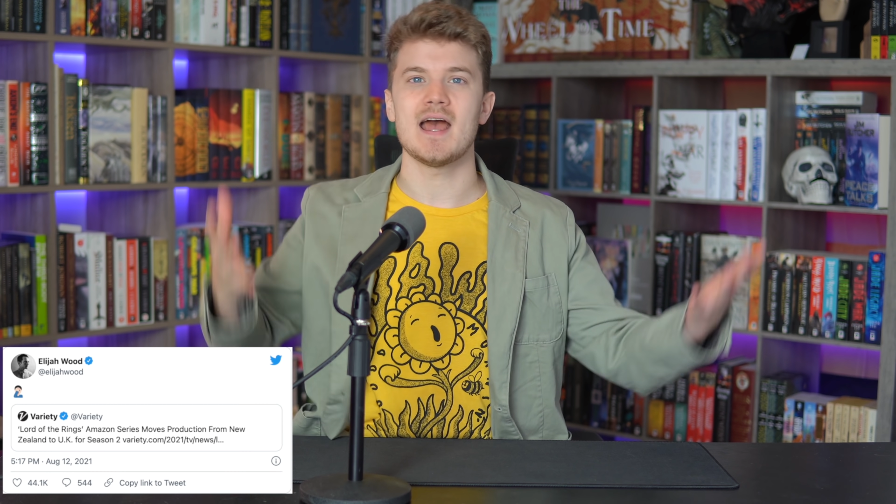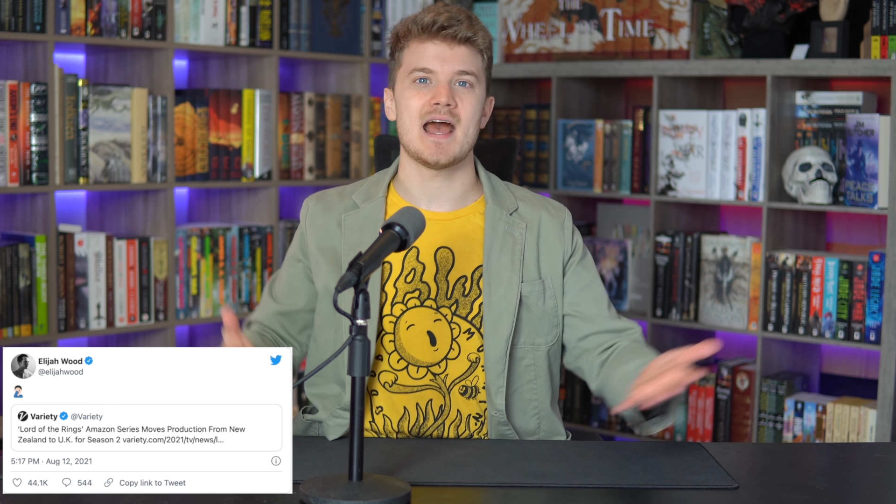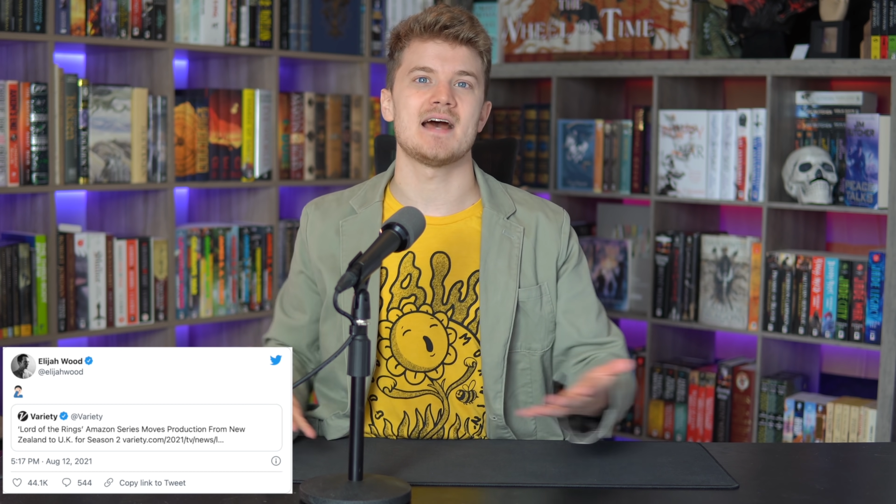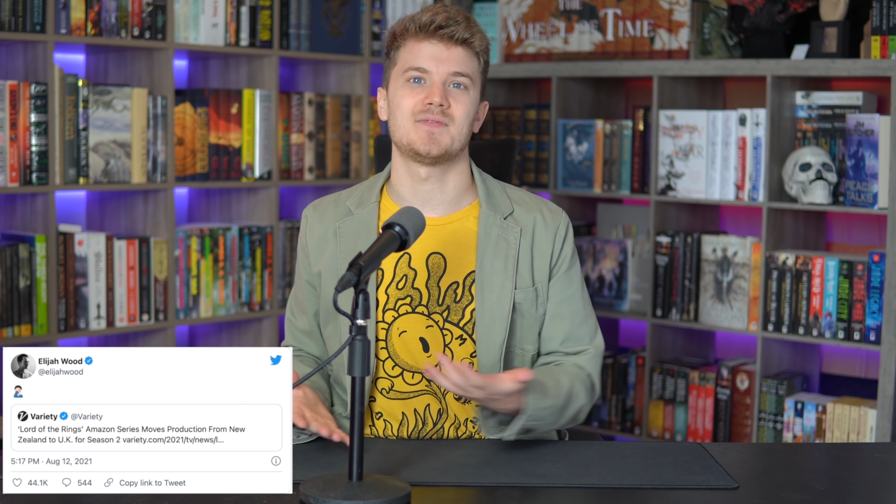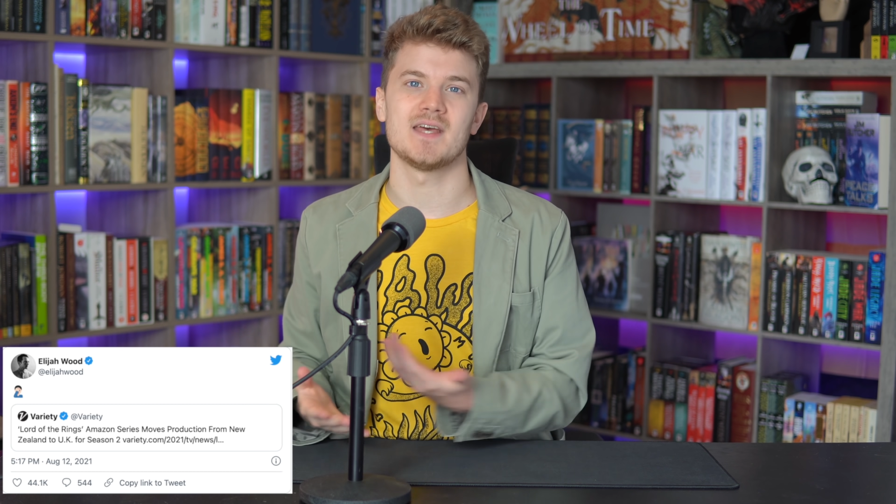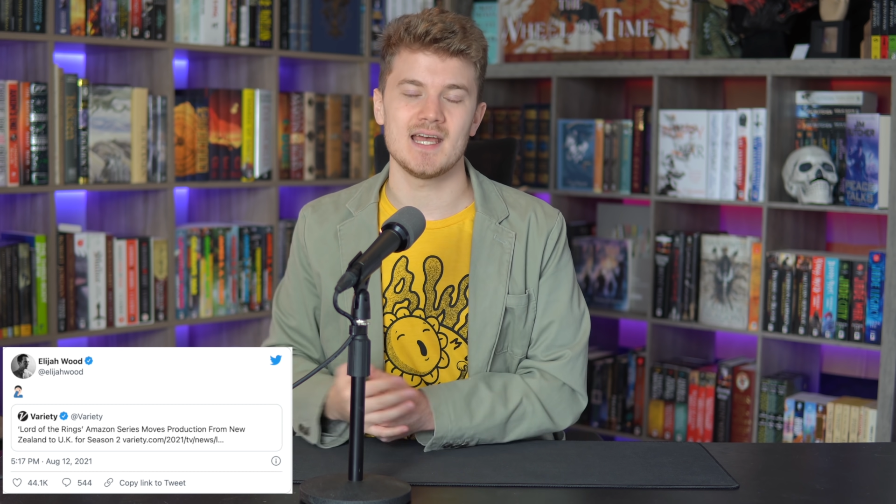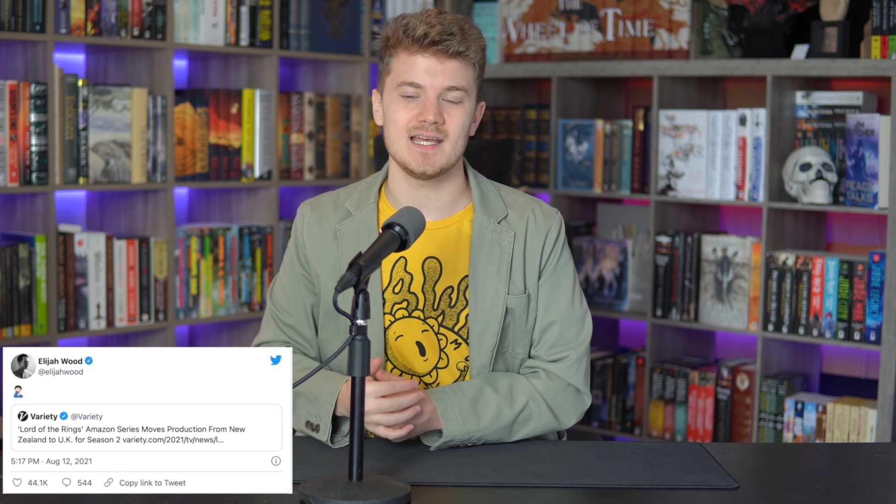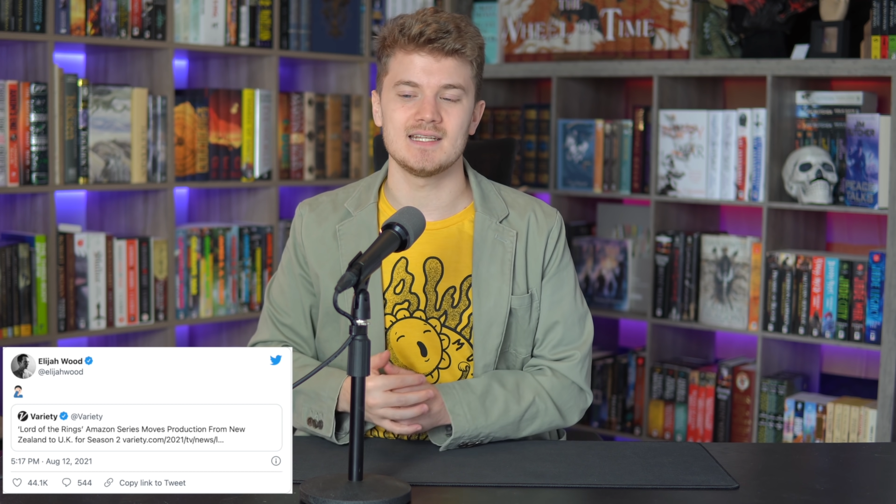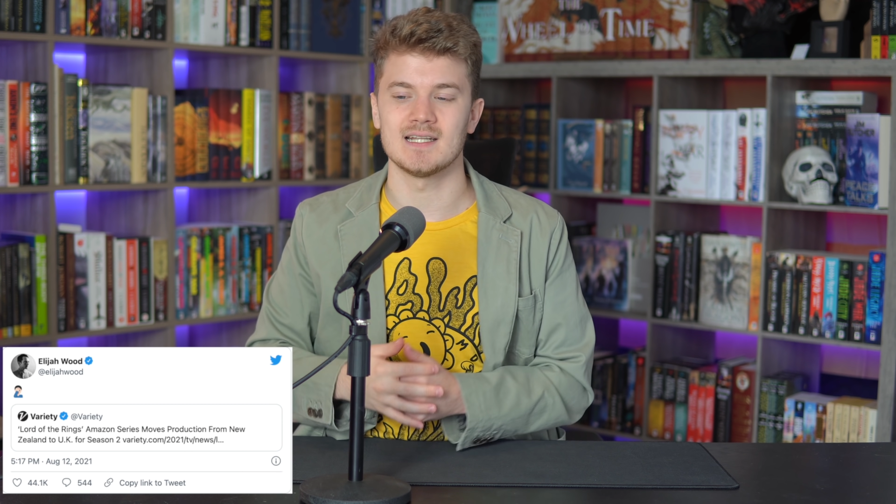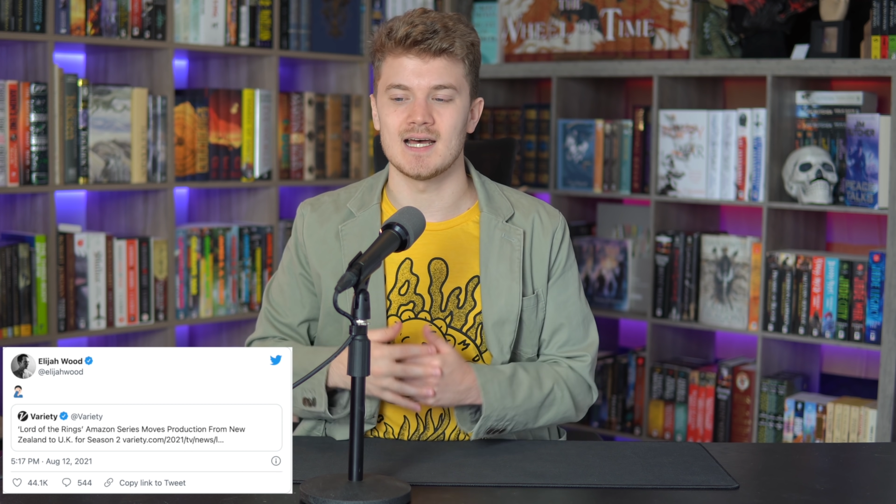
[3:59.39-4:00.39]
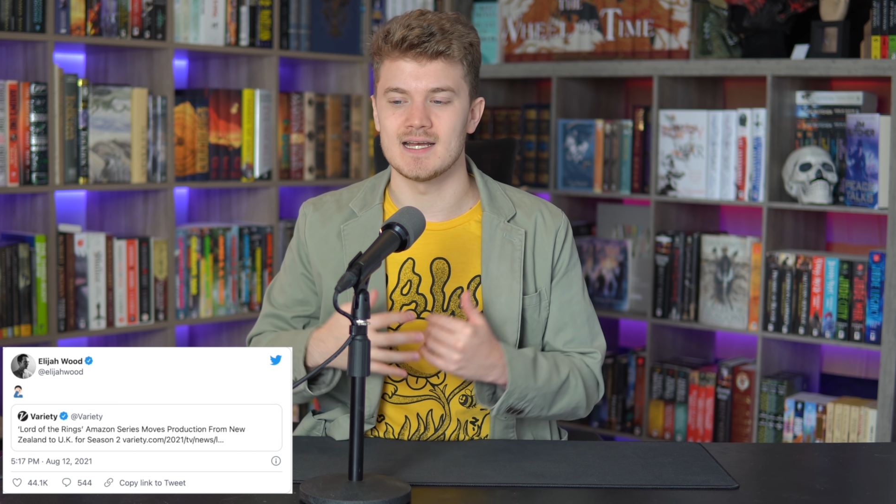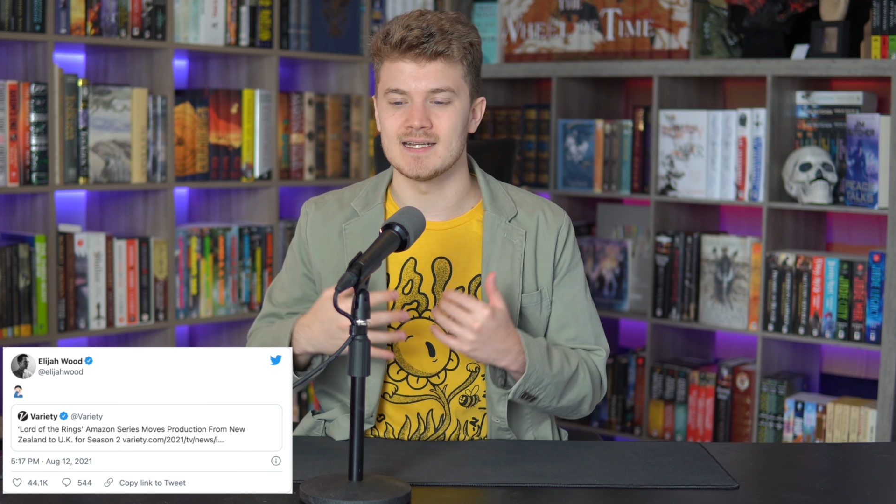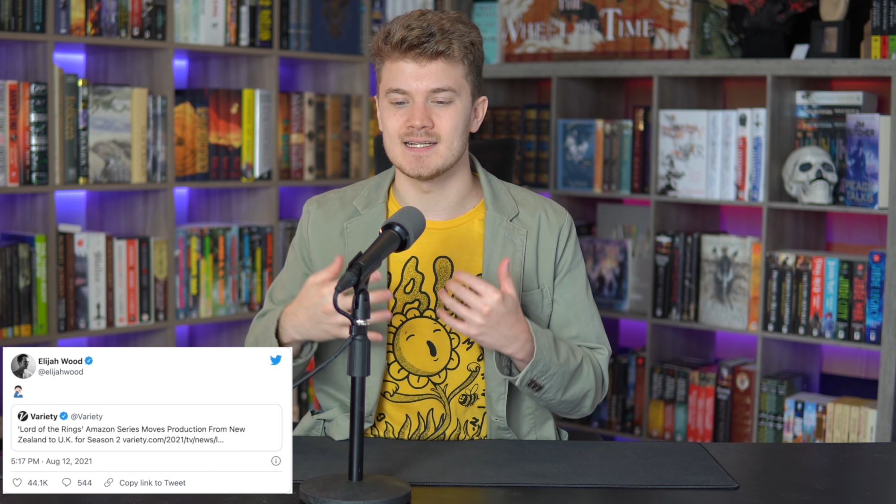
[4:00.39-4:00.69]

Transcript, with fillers: at the headline.